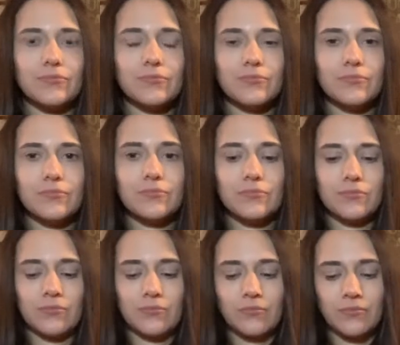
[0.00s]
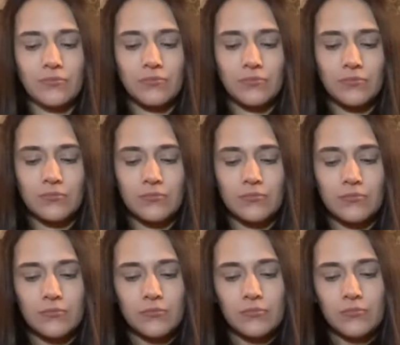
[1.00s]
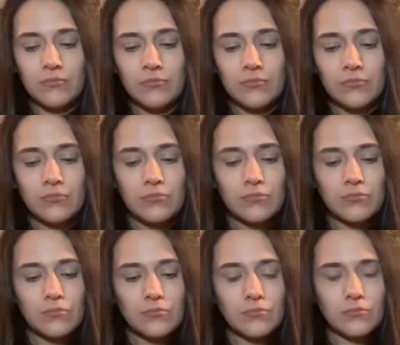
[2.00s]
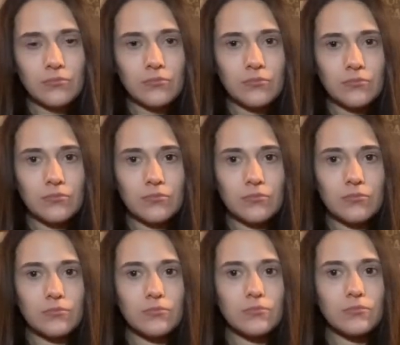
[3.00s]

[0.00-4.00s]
(silent)